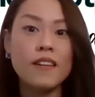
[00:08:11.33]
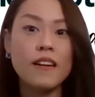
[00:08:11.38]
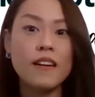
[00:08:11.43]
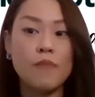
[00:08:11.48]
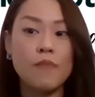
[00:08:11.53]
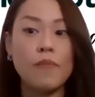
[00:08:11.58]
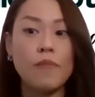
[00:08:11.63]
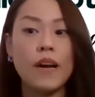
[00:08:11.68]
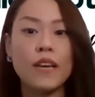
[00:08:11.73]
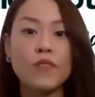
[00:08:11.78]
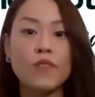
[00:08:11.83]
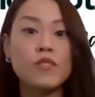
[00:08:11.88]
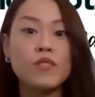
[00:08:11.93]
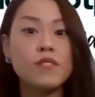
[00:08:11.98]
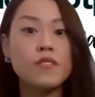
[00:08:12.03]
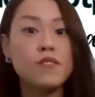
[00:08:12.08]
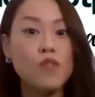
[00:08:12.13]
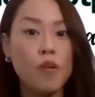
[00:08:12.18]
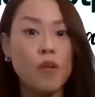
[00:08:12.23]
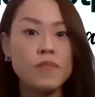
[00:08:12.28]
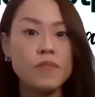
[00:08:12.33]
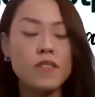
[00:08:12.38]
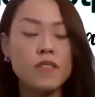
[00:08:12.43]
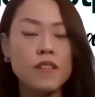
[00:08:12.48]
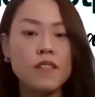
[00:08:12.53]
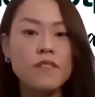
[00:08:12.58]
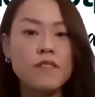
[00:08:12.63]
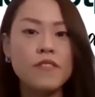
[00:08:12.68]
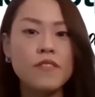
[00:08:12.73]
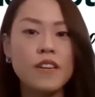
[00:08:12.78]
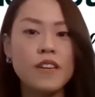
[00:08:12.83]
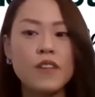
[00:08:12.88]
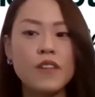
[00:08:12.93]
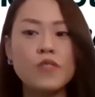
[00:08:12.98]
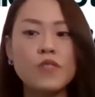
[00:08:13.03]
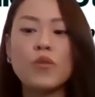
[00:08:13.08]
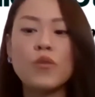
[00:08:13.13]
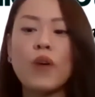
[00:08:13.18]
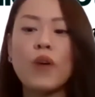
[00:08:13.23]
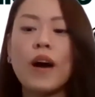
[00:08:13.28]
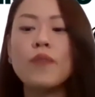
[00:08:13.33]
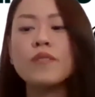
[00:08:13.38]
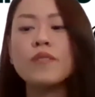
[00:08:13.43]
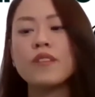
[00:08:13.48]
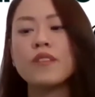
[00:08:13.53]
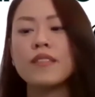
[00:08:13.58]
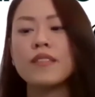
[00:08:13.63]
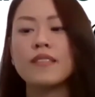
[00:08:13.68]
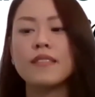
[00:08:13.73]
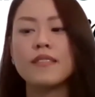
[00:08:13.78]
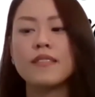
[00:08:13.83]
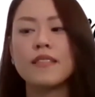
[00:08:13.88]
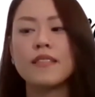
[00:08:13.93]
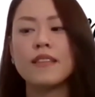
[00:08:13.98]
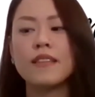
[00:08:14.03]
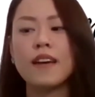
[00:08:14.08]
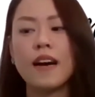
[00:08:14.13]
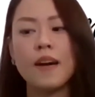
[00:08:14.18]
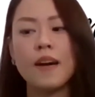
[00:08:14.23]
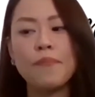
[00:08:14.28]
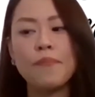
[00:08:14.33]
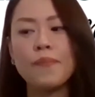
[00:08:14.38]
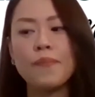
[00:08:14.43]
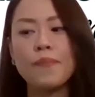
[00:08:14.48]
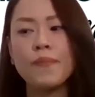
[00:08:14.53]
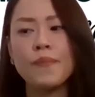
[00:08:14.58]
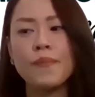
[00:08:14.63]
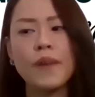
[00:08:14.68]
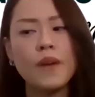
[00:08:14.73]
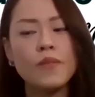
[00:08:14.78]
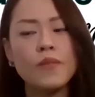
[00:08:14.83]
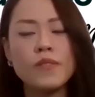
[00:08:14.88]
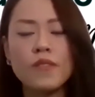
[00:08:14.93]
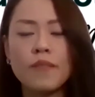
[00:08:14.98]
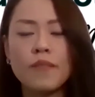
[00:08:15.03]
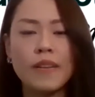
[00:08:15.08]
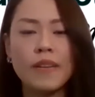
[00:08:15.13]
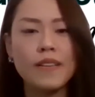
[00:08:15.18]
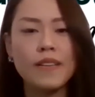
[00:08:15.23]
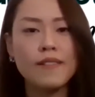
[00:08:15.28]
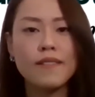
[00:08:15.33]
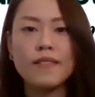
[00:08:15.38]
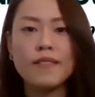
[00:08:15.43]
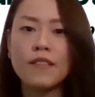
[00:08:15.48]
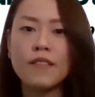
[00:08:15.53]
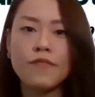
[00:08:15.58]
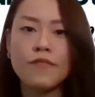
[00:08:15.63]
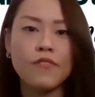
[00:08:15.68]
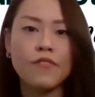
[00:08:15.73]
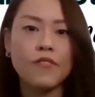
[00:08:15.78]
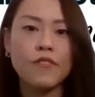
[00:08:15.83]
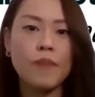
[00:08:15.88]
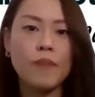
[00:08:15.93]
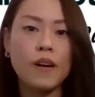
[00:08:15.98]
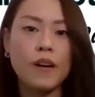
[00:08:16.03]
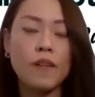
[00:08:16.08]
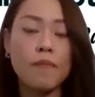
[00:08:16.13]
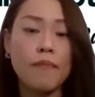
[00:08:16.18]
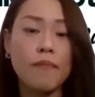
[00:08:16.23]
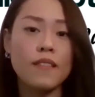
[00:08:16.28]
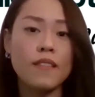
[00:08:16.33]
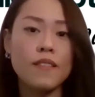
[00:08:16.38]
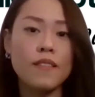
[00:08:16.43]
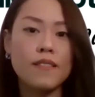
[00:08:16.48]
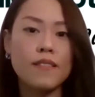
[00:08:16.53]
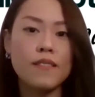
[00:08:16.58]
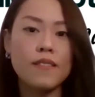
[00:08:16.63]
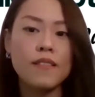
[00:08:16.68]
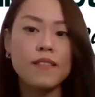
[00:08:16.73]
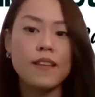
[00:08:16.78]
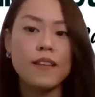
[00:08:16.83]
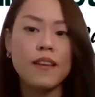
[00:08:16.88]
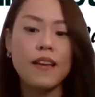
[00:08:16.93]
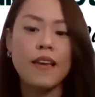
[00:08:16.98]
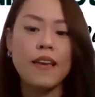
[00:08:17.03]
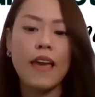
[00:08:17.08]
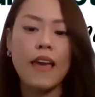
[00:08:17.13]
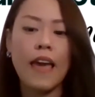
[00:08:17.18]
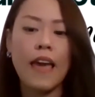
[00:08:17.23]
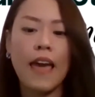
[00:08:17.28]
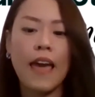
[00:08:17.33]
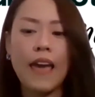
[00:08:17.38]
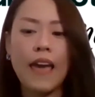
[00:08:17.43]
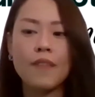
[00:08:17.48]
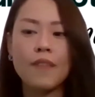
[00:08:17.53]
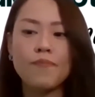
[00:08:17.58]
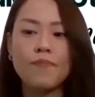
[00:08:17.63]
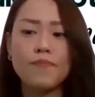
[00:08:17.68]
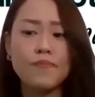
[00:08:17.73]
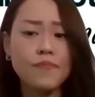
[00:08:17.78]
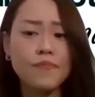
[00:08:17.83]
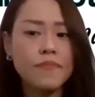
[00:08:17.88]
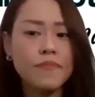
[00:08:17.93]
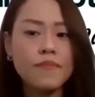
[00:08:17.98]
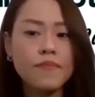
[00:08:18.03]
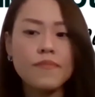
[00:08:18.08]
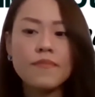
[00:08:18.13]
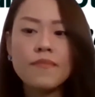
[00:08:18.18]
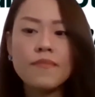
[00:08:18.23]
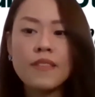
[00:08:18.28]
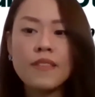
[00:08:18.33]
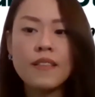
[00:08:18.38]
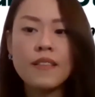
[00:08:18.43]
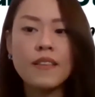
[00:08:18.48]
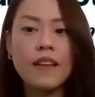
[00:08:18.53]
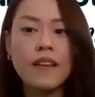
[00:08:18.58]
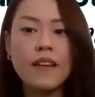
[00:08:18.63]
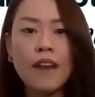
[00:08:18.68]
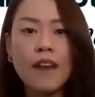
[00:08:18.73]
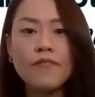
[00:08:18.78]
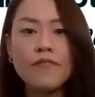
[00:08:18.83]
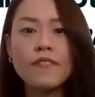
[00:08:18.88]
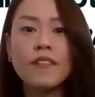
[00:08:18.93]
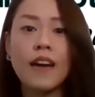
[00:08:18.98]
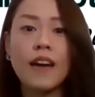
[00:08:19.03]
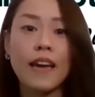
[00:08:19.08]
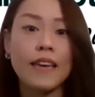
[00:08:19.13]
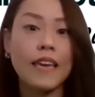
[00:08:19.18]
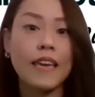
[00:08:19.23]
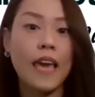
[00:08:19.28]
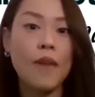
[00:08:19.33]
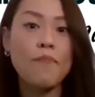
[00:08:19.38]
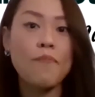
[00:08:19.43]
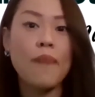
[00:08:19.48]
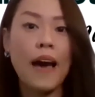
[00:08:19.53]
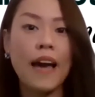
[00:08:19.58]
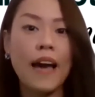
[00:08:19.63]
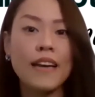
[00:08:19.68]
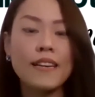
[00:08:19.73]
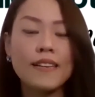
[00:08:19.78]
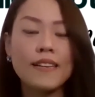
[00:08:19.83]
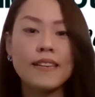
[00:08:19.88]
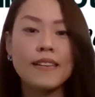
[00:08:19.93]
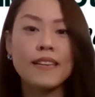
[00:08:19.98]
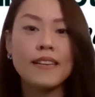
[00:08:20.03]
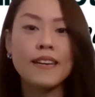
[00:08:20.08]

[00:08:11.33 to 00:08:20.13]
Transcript: I could just observe. So I was on medical leave for about a month. And after I came back,